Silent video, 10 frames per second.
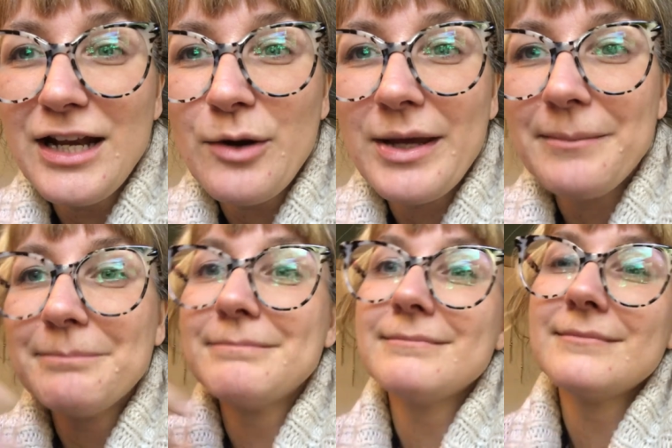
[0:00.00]
know it.
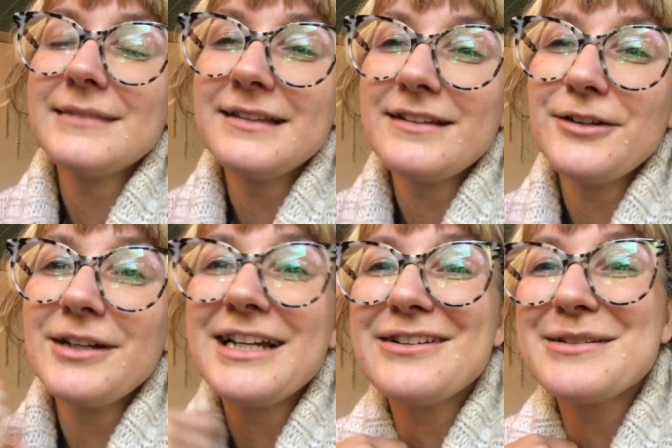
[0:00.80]
So
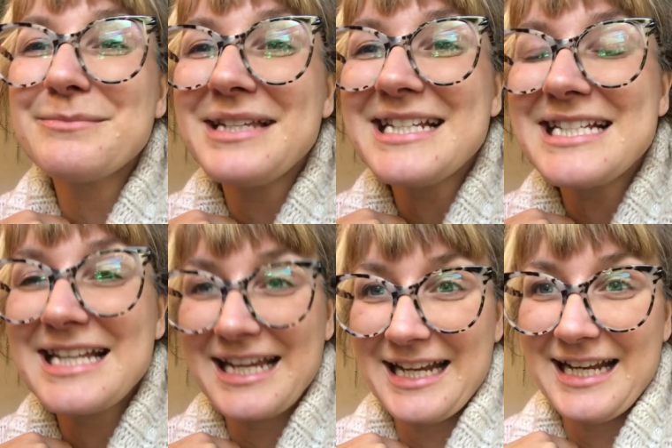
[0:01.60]
here's me
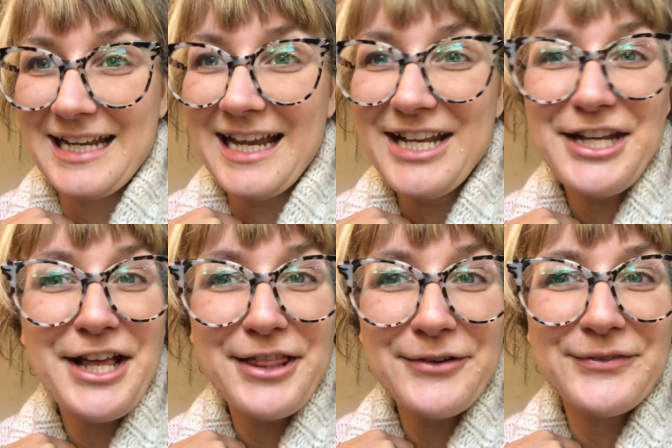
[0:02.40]
singing it,
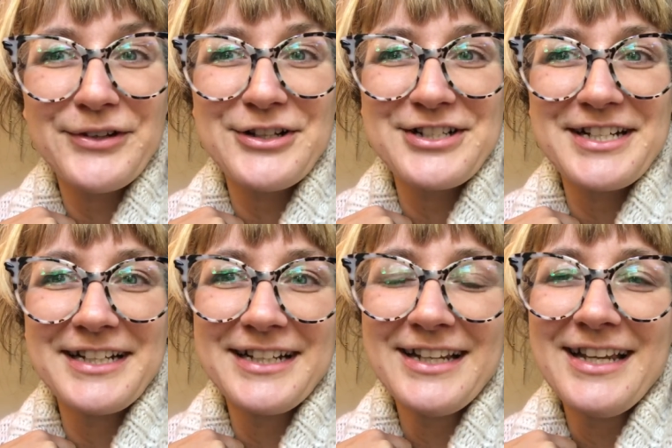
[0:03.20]
another
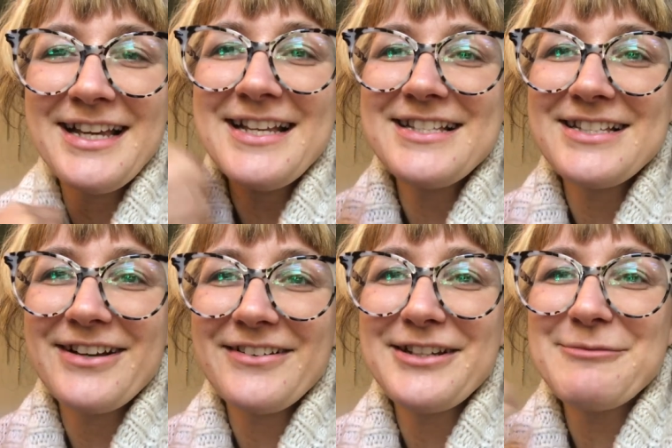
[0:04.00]
version.
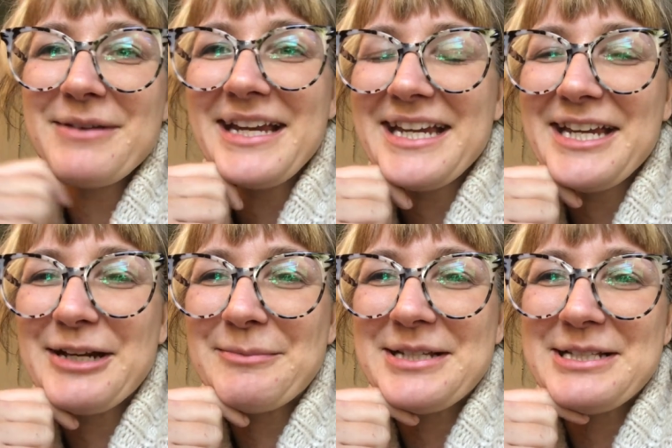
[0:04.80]
So you might
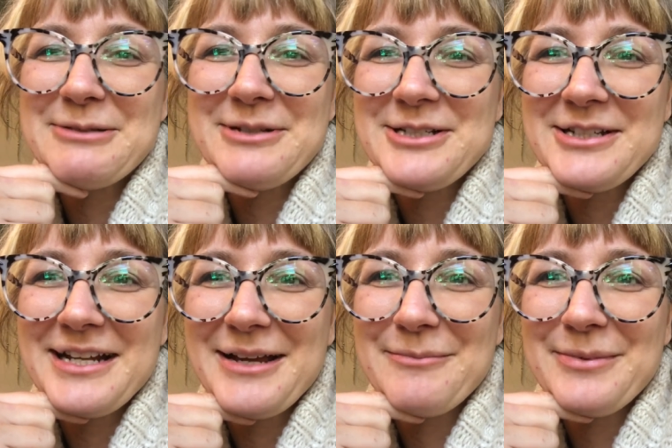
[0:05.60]
hear me switching
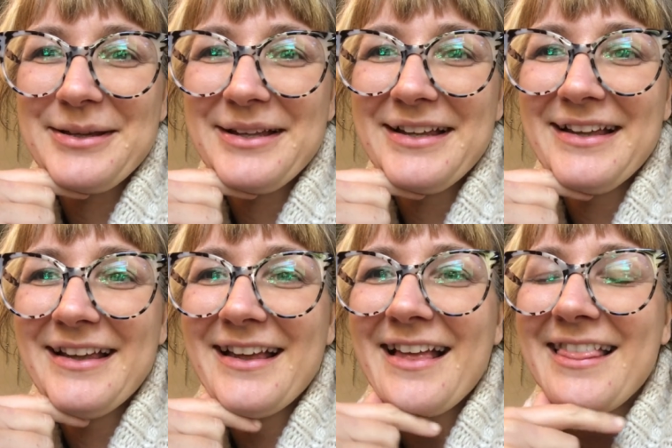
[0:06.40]
up
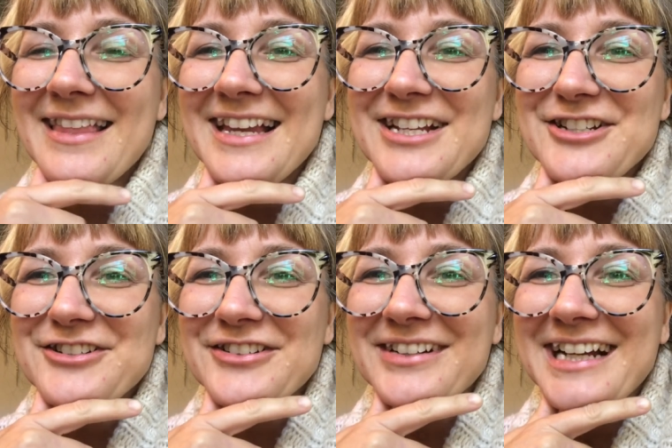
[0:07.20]
the
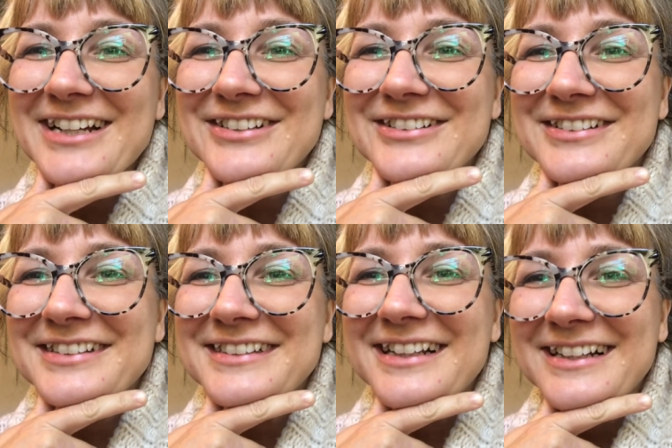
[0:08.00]
intro and
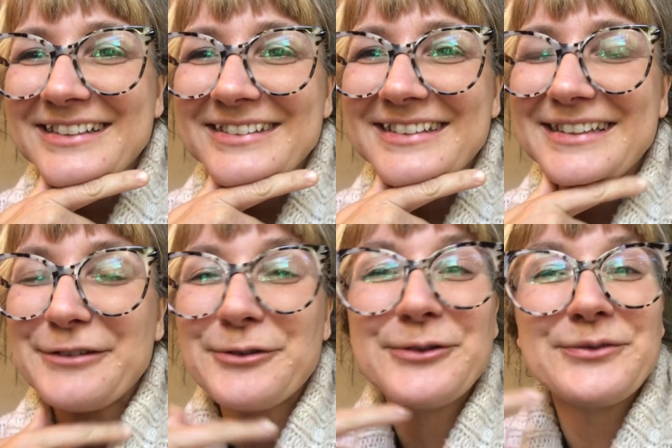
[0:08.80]
outro songs with
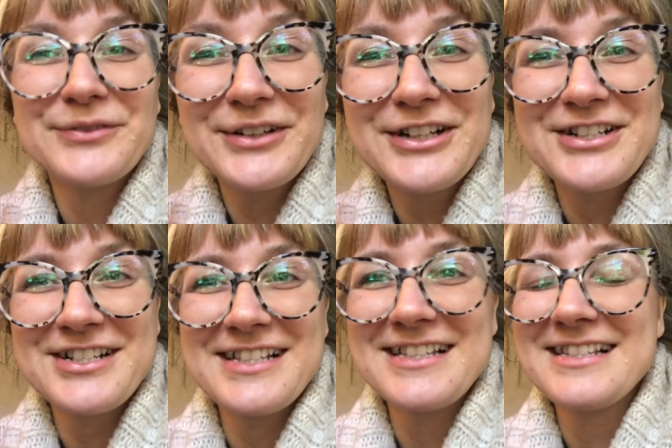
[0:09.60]
different
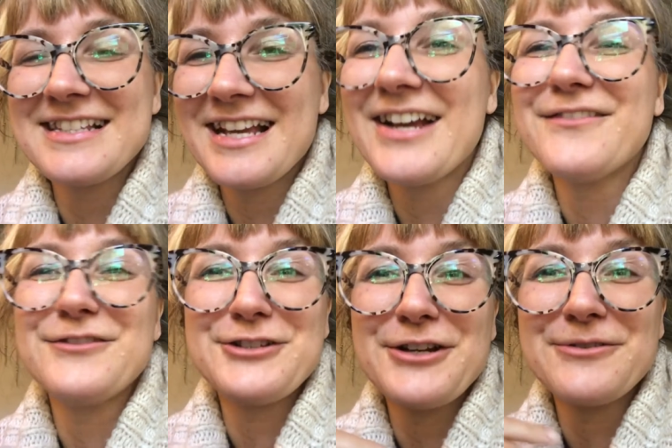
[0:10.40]
versions
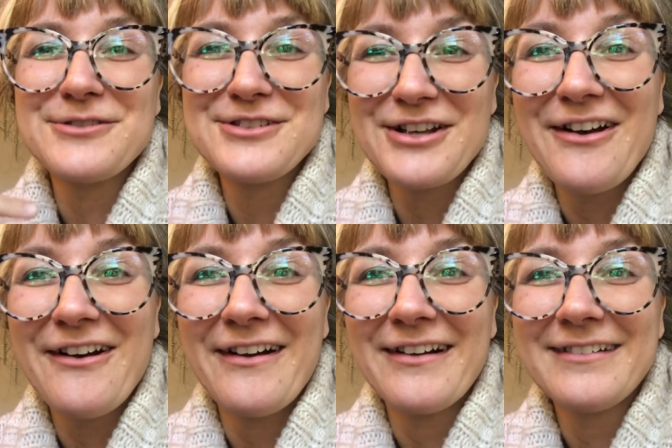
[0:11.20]
of Joe's song.